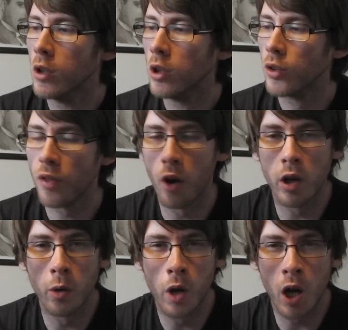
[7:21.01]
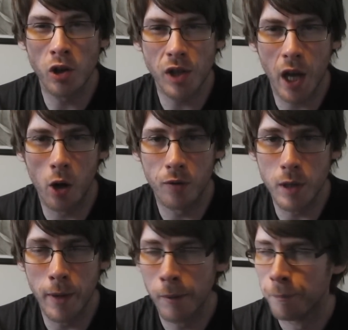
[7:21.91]
So I thought, you know what, I'll just get it off
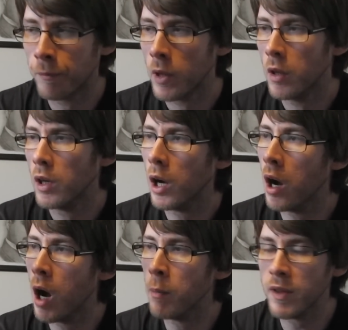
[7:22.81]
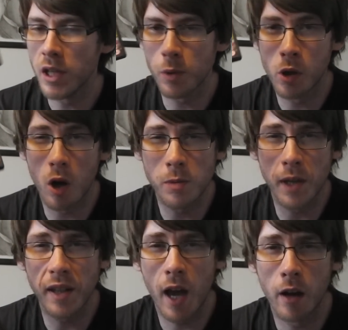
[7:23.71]
eBay. Um, and this one cost me
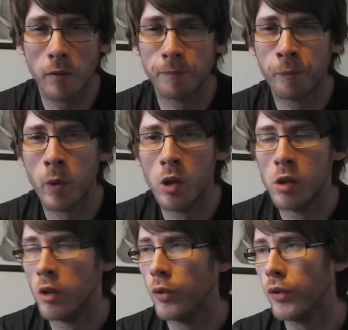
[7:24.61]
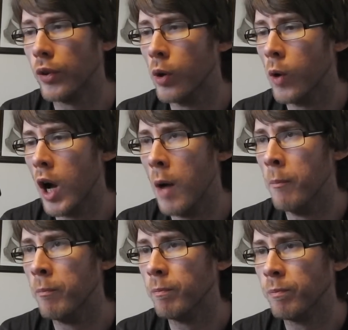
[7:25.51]
a tenner. So,
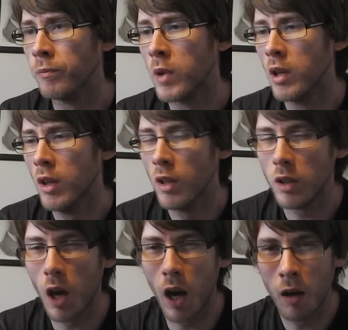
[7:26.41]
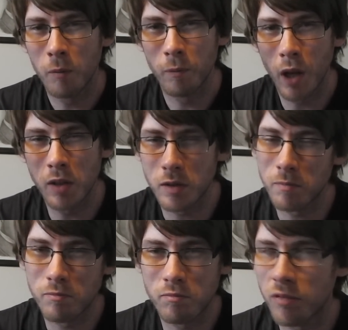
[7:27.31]
um, yeah, it's
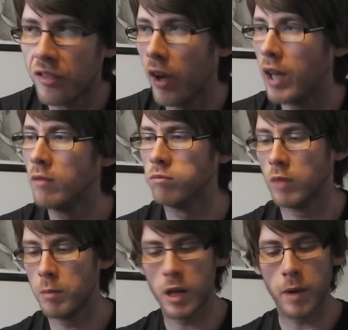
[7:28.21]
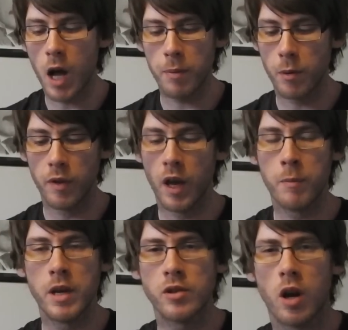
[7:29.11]
fine. I mean, I'm happy with it. I
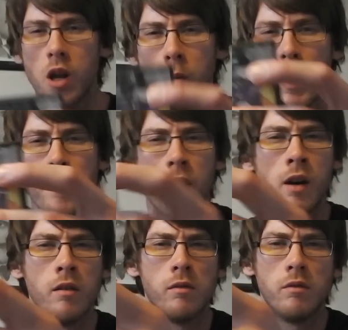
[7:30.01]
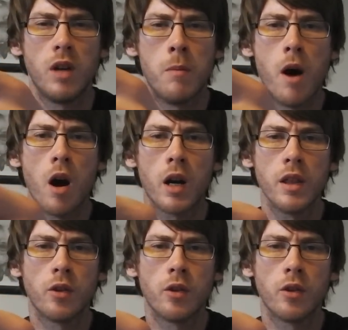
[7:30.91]
mean, it's got a little bit of a, a mark at the